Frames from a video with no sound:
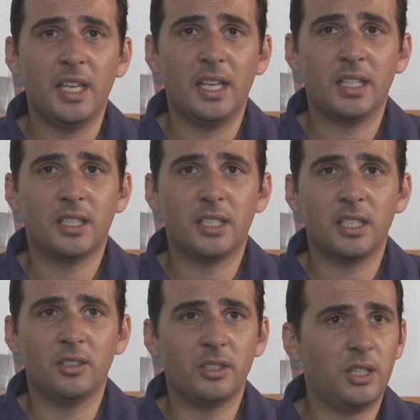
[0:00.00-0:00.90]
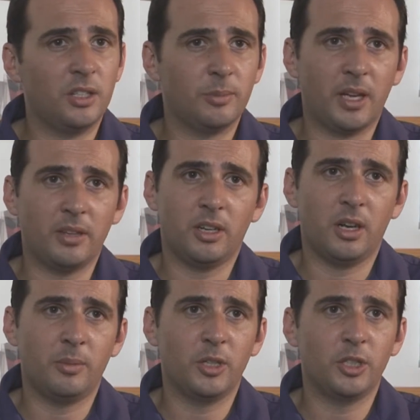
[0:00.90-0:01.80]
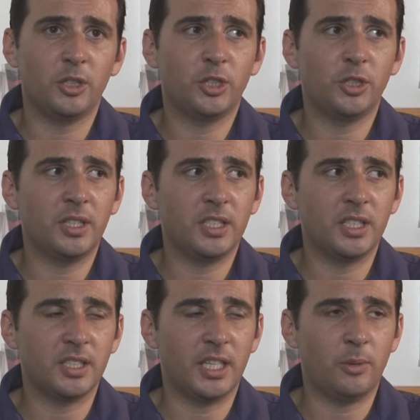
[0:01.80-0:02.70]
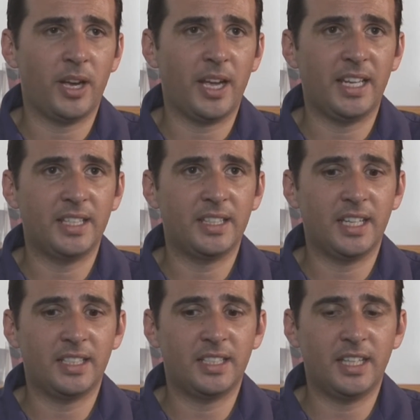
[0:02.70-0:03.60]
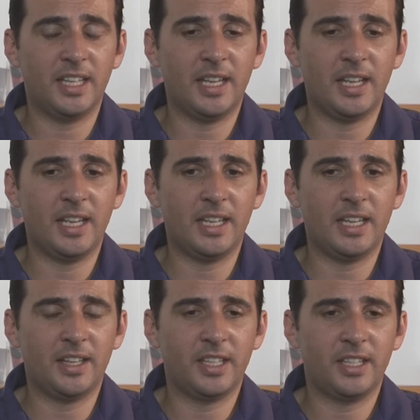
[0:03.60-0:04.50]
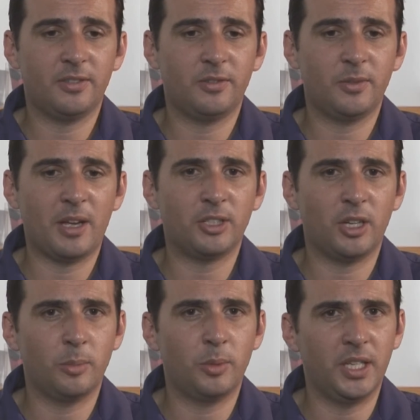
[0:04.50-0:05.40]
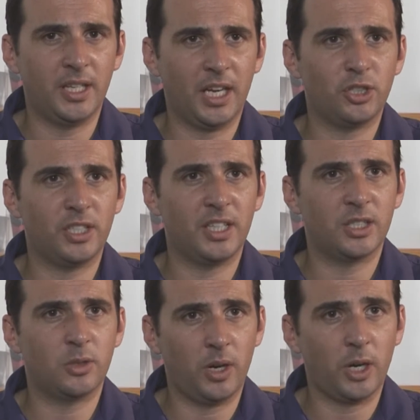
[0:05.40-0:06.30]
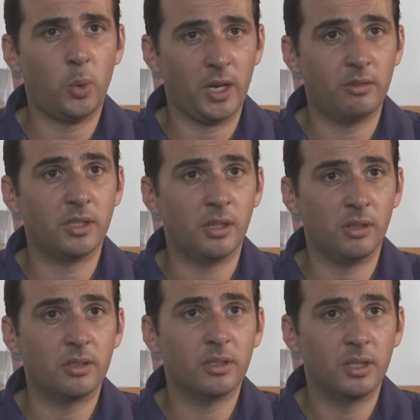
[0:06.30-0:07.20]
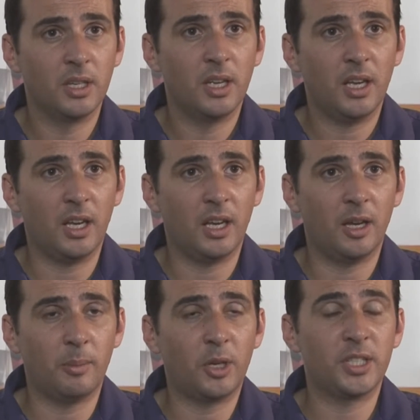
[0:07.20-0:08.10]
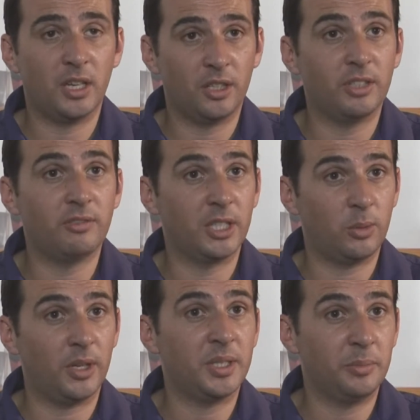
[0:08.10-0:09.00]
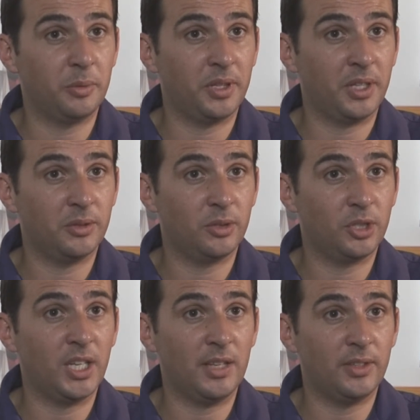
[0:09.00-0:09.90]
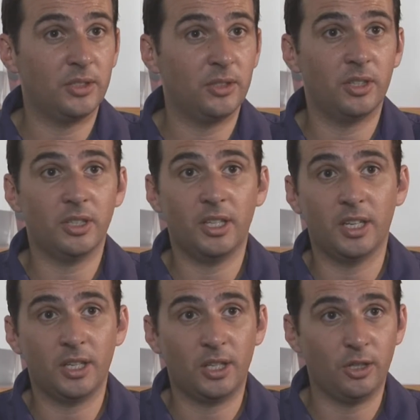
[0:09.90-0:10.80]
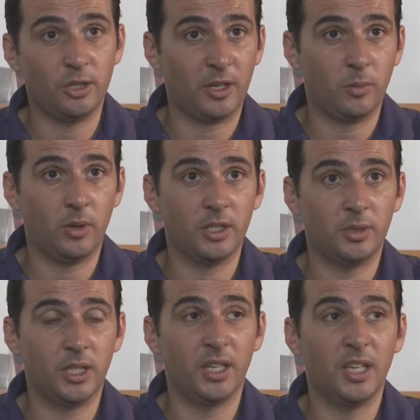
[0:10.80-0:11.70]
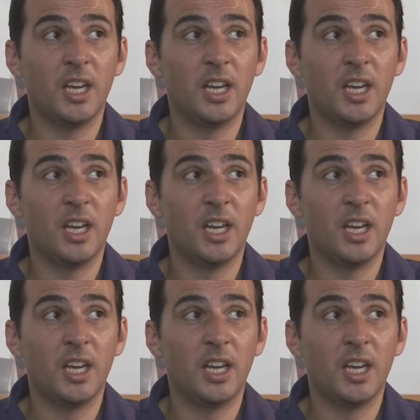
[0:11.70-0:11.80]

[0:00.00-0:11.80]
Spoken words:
It's not a huge amount of time. You're doing these things anyway, and I think the amount of time you put in, actually, there's quite quick results. Because they are generally quite simple things to achieve. It's not a huge amount of work to be done.